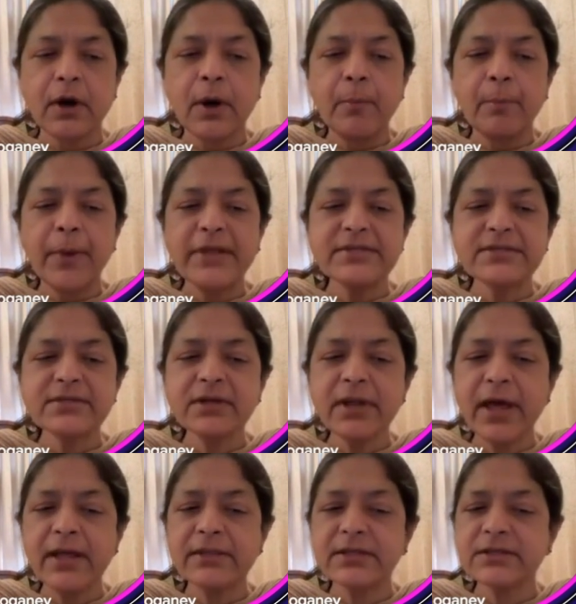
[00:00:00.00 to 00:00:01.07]
Menstrual
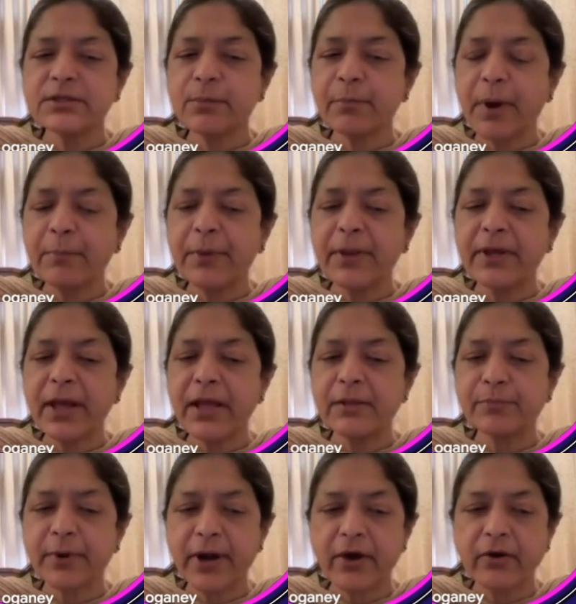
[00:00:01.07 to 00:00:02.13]
health is a public
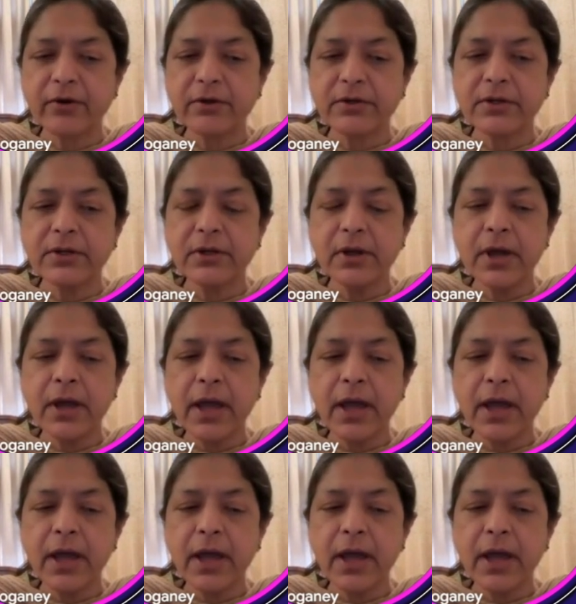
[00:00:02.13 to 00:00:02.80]
health priority.